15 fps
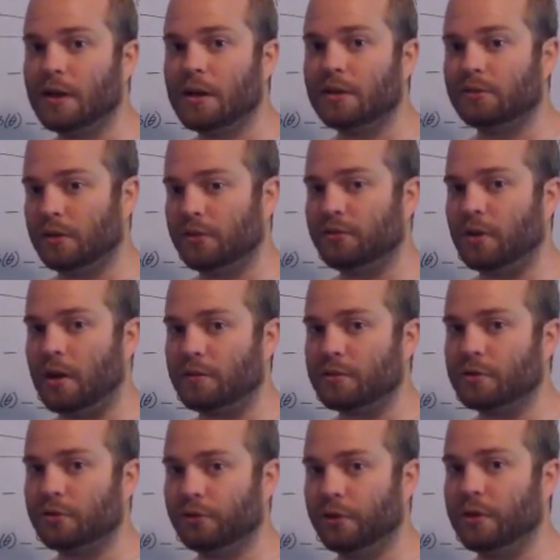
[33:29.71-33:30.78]
So this
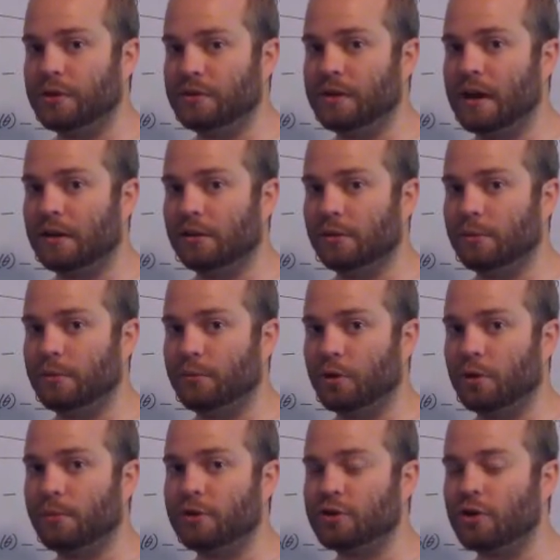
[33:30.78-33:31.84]
softer will slow you down a little bit
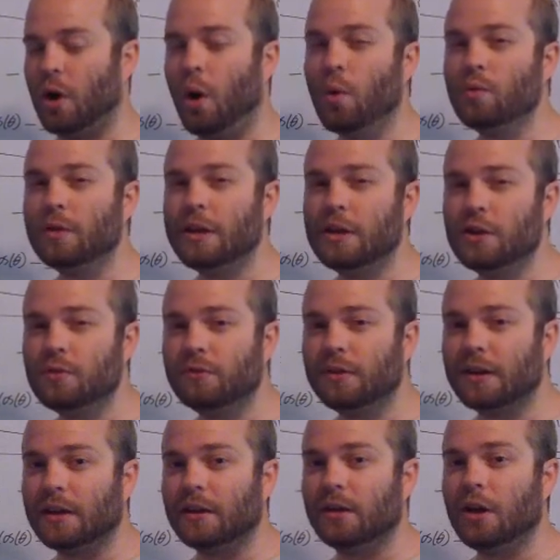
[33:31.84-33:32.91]
more, but you're only
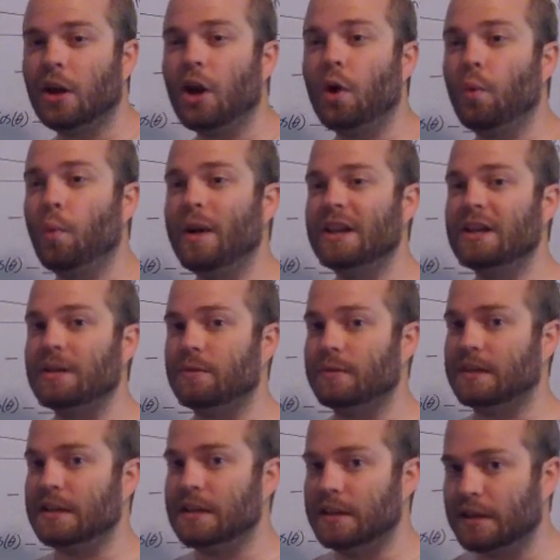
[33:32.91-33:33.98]
using it when you
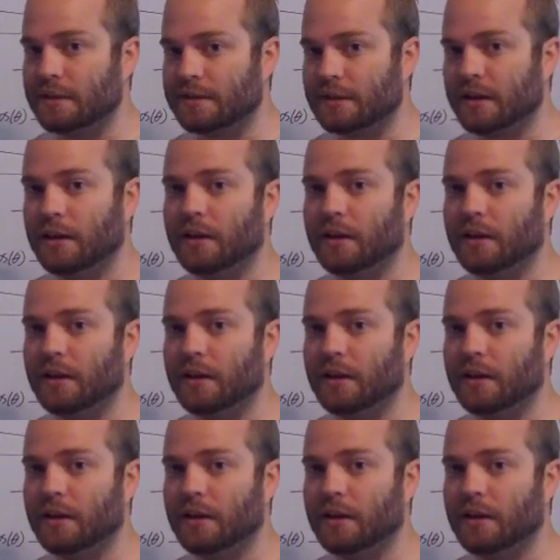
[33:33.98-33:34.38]
need it.